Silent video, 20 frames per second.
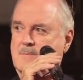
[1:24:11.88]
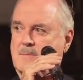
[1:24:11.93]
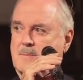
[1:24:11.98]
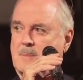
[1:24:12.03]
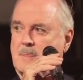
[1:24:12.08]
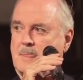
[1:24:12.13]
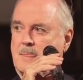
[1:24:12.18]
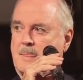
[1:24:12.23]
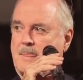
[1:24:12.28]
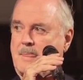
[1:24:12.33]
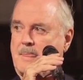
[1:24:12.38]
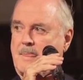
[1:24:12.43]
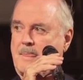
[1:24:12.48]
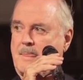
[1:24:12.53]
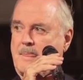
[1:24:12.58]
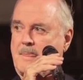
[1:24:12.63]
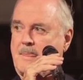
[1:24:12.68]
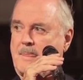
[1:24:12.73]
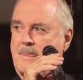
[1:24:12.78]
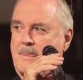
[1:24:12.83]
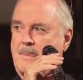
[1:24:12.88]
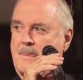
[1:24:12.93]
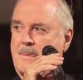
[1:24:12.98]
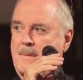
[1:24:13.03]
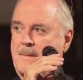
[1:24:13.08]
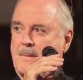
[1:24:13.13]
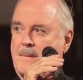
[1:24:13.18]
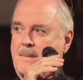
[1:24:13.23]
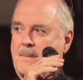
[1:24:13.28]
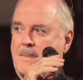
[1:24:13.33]
Yeah.
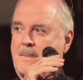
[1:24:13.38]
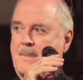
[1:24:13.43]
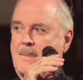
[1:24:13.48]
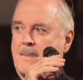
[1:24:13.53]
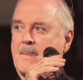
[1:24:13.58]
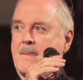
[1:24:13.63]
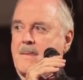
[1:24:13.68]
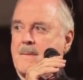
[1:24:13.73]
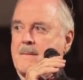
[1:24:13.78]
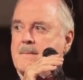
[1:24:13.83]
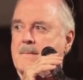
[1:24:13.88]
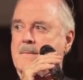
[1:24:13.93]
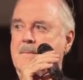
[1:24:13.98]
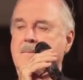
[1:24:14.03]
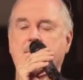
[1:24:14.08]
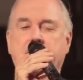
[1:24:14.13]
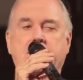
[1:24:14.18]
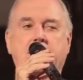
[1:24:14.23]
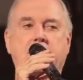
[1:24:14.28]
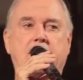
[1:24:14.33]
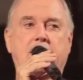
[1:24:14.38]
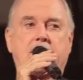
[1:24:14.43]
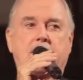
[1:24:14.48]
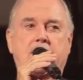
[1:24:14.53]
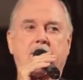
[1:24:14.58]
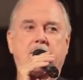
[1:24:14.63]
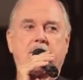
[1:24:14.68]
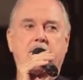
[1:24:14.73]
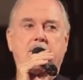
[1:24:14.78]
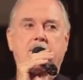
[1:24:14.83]
It's pretty amazing that it
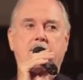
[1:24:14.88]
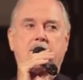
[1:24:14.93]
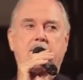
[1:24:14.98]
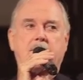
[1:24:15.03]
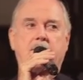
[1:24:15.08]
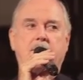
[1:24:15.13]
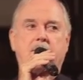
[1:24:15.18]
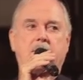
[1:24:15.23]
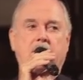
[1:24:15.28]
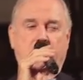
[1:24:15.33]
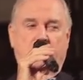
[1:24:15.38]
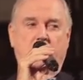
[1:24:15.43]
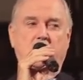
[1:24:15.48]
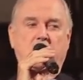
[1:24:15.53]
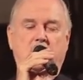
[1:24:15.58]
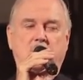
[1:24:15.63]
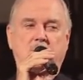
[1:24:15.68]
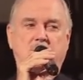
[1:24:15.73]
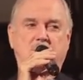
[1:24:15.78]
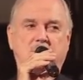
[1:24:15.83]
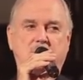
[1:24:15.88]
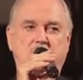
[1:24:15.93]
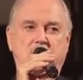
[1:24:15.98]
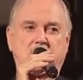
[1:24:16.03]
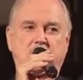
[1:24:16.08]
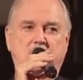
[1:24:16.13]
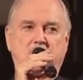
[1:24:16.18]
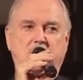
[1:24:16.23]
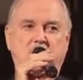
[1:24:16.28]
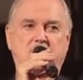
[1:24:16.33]
works. It works, and
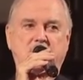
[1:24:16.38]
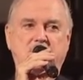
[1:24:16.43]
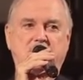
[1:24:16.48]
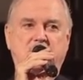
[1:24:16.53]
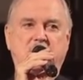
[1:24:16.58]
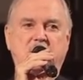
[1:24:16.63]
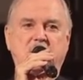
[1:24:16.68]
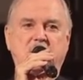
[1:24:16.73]
it just